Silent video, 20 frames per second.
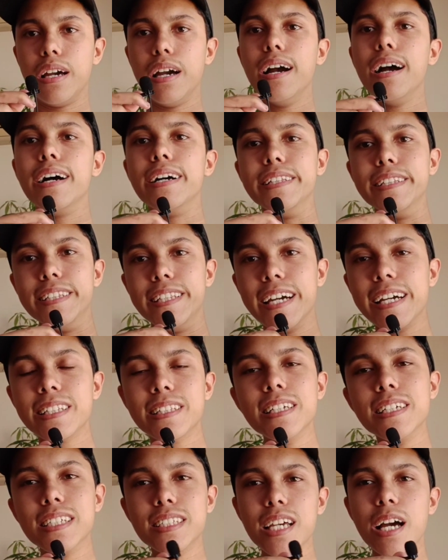And that
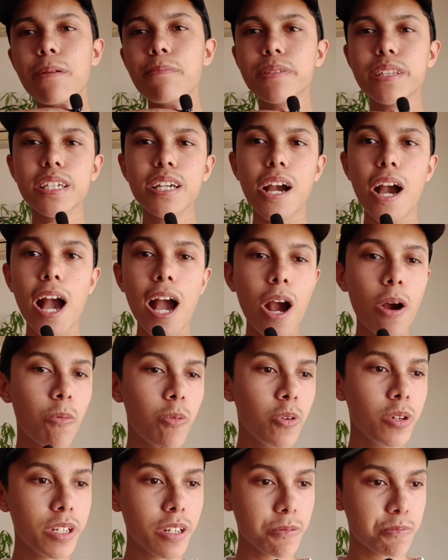is something I
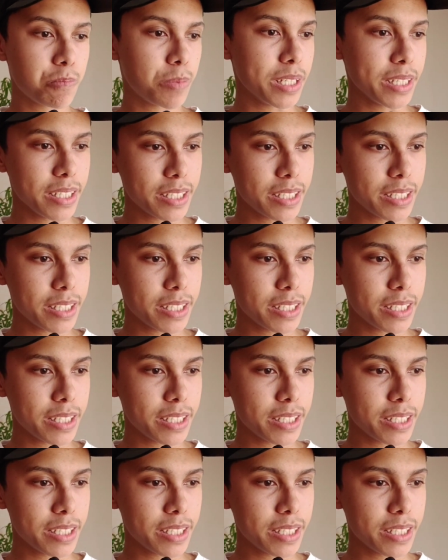would have been